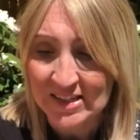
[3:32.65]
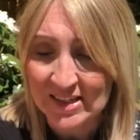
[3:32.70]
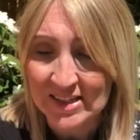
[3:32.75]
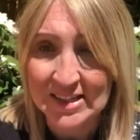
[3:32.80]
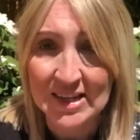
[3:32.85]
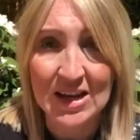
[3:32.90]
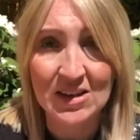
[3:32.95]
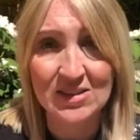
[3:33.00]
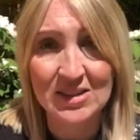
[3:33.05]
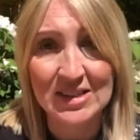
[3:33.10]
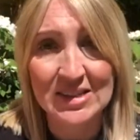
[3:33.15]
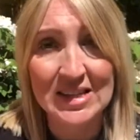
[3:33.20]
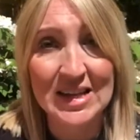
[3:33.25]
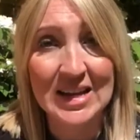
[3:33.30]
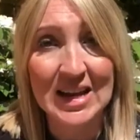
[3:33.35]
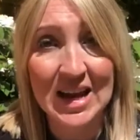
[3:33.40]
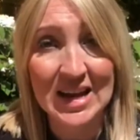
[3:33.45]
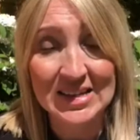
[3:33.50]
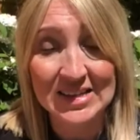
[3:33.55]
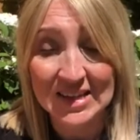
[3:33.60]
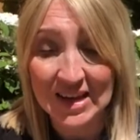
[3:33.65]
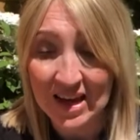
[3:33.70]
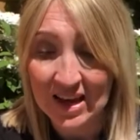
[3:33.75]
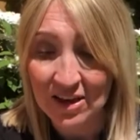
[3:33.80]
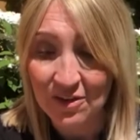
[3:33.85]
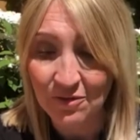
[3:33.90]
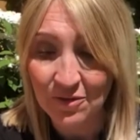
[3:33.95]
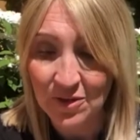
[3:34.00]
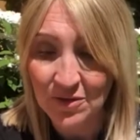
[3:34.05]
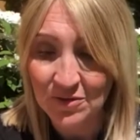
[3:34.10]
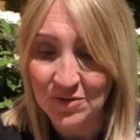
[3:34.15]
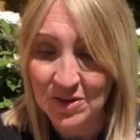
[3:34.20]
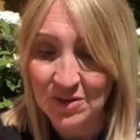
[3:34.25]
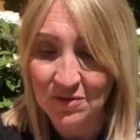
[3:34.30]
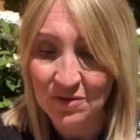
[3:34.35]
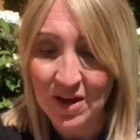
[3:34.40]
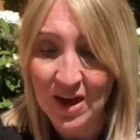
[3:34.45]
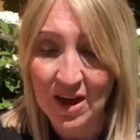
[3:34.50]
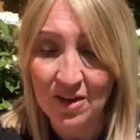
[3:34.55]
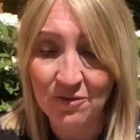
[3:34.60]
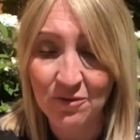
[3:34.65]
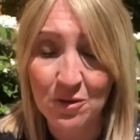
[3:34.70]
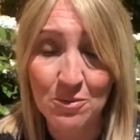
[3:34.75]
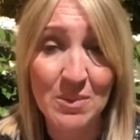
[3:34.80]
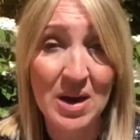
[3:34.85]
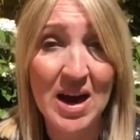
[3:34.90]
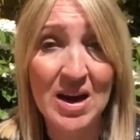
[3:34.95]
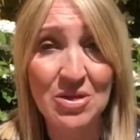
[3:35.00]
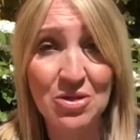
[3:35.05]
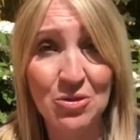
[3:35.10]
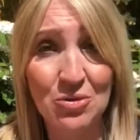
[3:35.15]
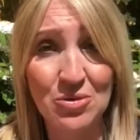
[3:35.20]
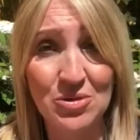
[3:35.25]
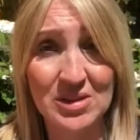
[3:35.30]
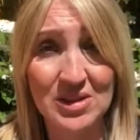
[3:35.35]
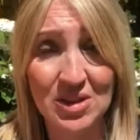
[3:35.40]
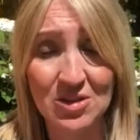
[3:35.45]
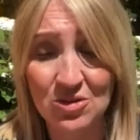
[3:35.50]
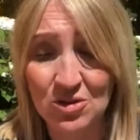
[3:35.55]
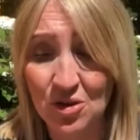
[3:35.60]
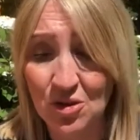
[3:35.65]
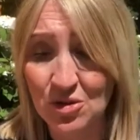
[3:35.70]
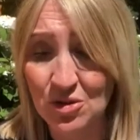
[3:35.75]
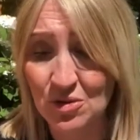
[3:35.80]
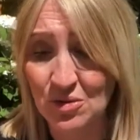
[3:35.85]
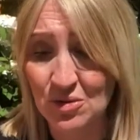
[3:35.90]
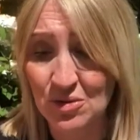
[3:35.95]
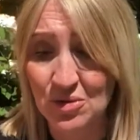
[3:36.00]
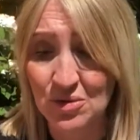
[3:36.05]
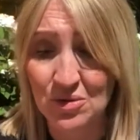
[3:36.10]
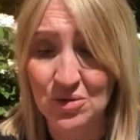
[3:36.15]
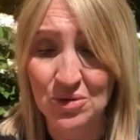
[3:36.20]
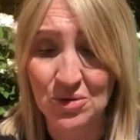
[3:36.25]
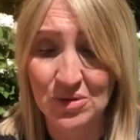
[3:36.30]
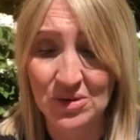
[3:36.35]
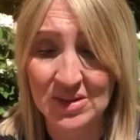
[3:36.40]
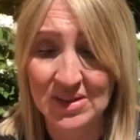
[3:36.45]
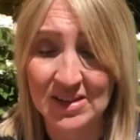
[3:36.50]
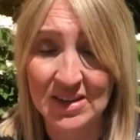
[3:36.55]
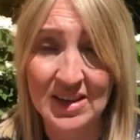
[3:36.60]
It tells us in Isaiah 55, for my thoughts are not your thoughts,